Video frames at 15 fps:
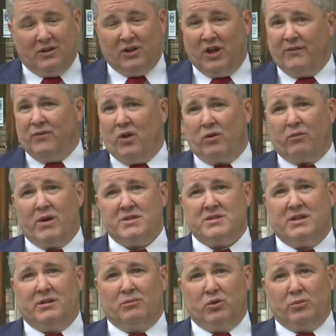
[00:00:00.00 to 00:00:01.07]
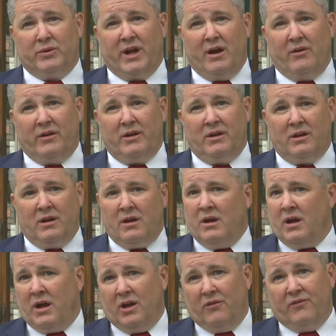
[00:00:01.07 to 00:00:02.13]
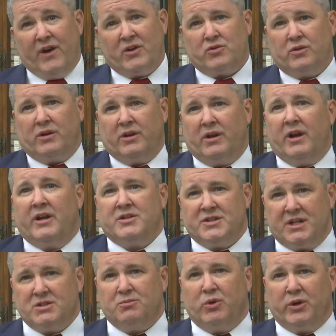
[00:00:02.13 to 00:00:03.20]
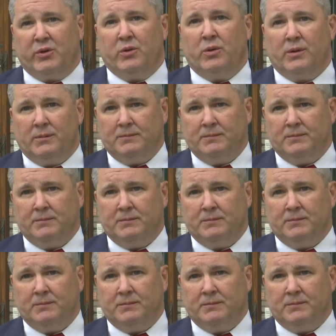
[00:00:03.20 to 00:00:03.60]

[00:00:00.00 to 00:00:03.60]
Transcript: lifelong resident of Broome County, and a veteran of the United States Marine Corps.